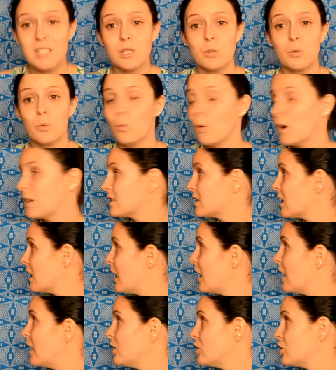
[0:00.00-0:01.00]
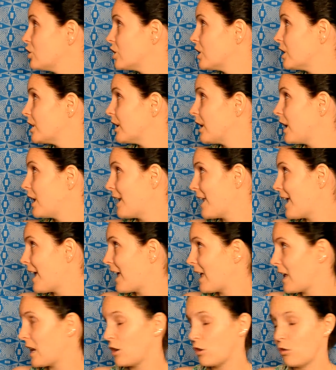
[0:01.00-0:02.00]
was
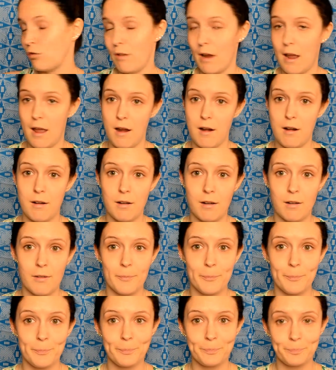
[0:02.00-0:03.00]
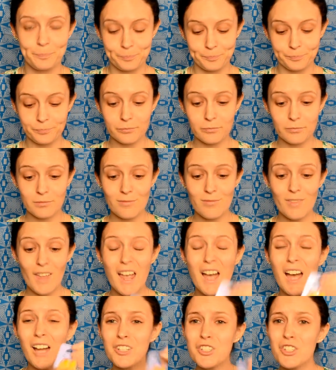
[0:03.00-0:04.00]
108 rand.
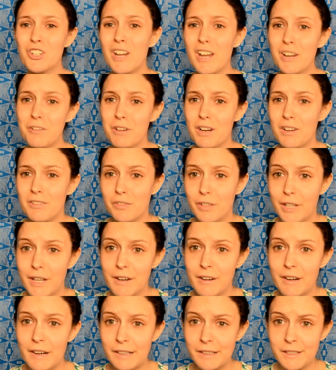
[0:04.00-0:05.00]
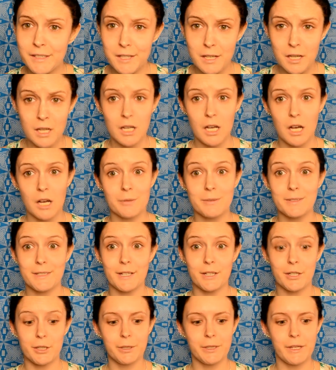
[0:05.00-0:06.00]
108 rand for earrings. I was
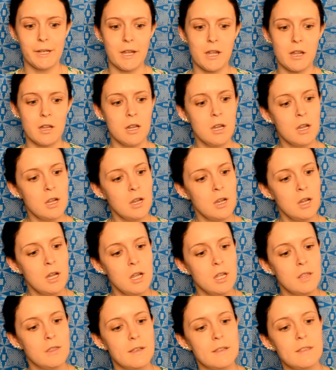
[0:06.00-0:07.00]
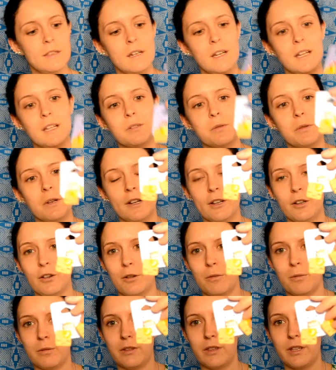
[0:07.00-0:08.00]
like, okay. Then the next one I
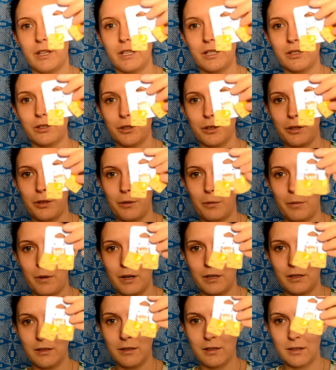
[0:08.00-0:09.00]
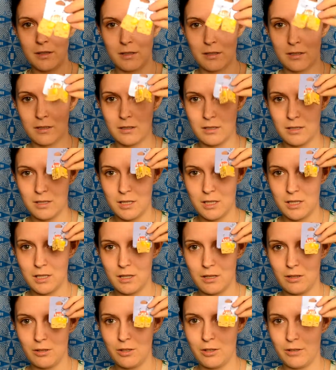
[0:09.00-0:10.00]
got were these cute ones.
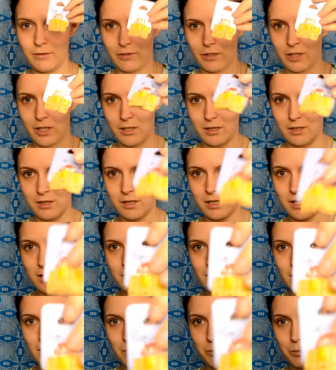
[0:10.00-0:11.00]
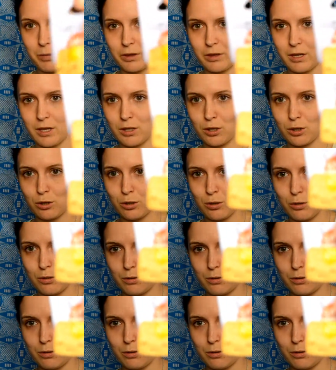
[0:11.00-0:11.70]
I don't know if you can see them, but they're so